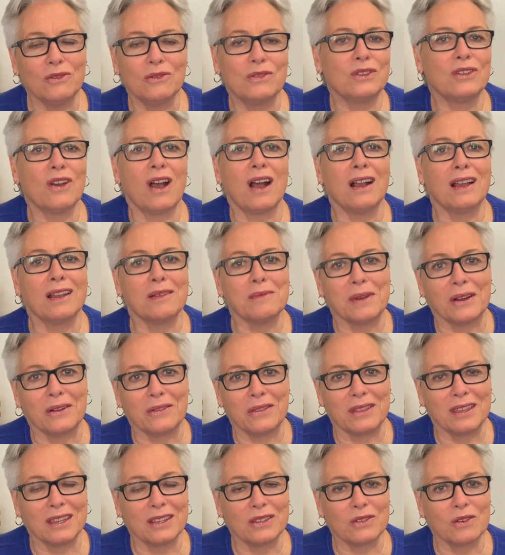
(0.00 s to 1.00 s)
talk
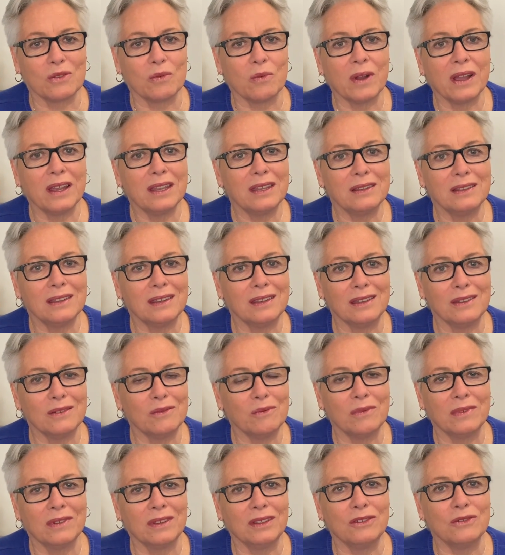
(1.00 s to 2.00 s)
about this, or why
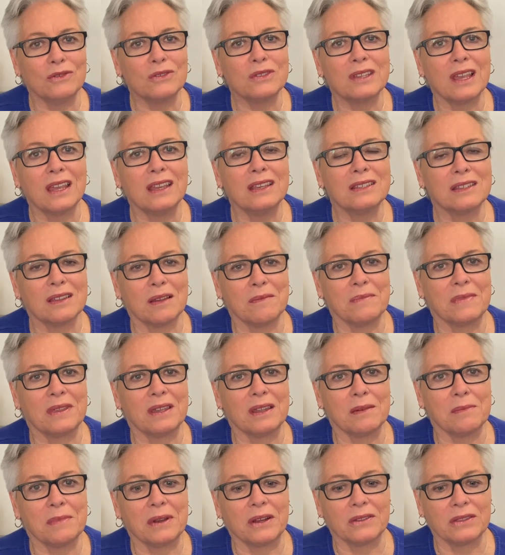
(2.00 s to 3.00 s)
didn't you say
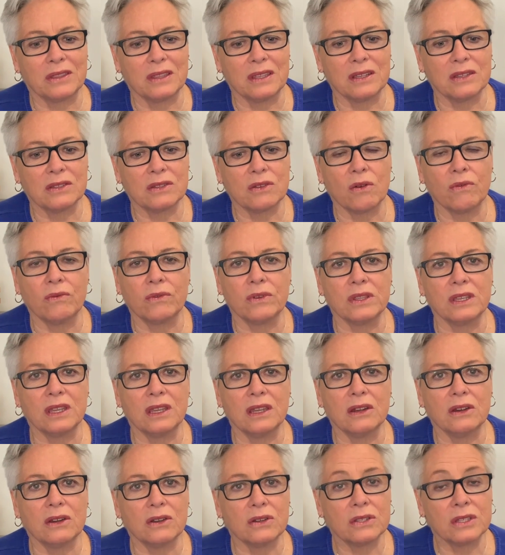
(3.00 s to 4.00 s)
something about this over the
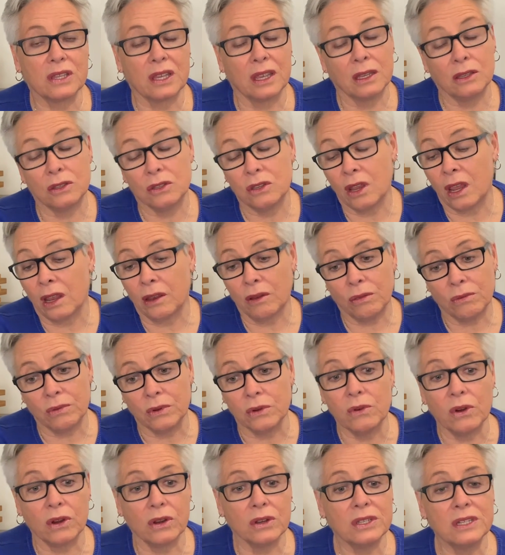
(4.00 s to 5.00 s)
years?" And
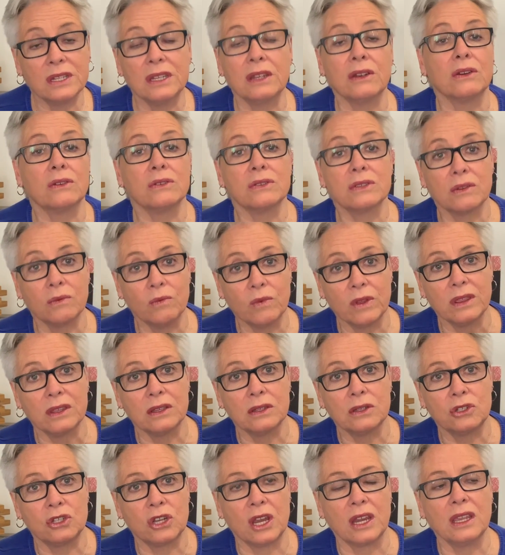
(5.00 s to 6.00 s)
through her tears and with
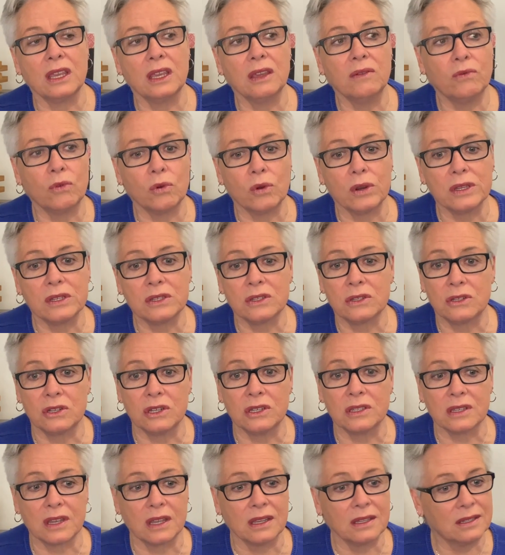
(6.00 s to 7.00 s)
a shaky voice, she
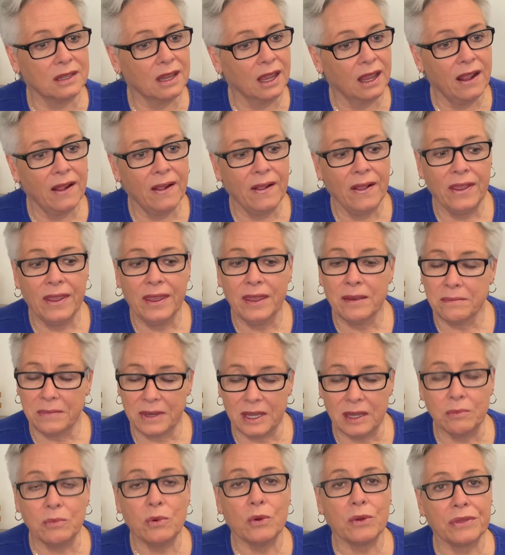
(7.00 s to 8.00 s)
said,
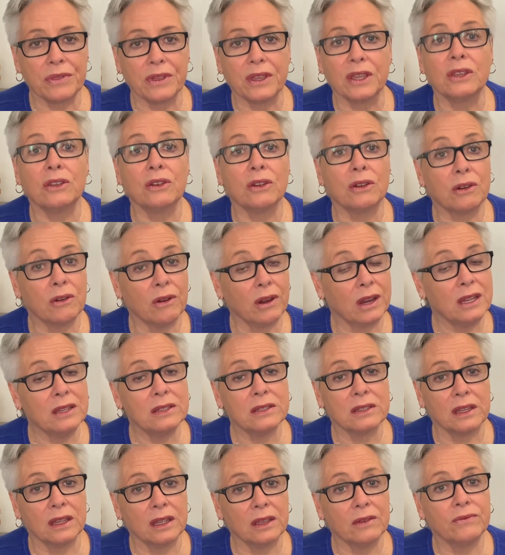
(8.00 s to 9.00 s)
"People think you're
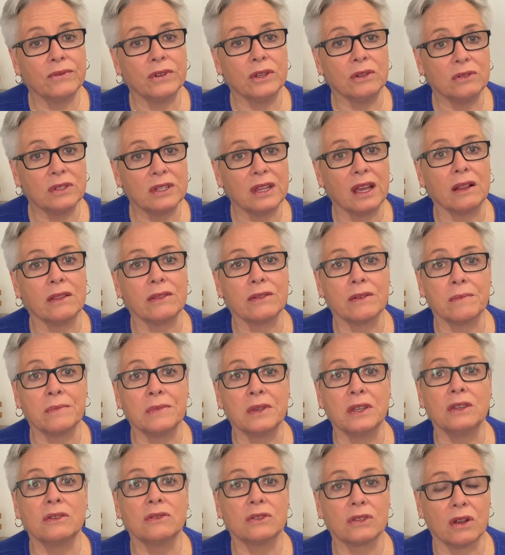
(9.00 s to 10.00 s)
crazy if you tell them
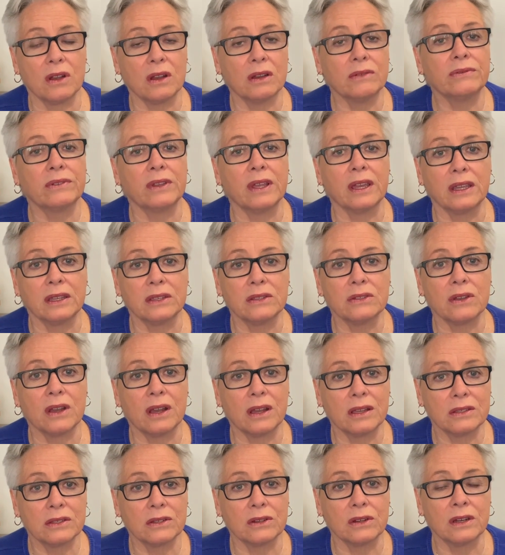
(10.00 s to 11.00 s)
that you saw a flying
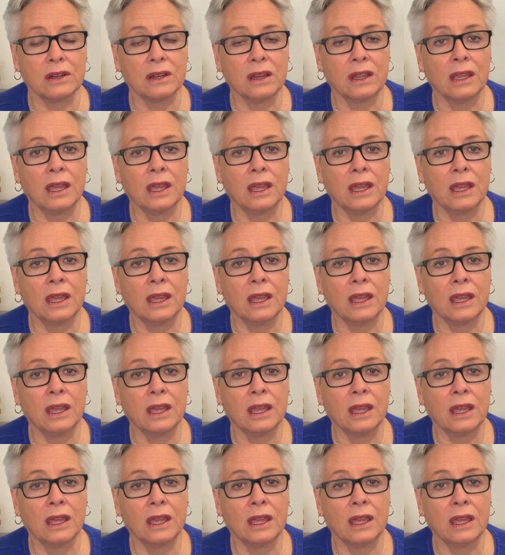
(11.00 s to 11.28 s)
saucer."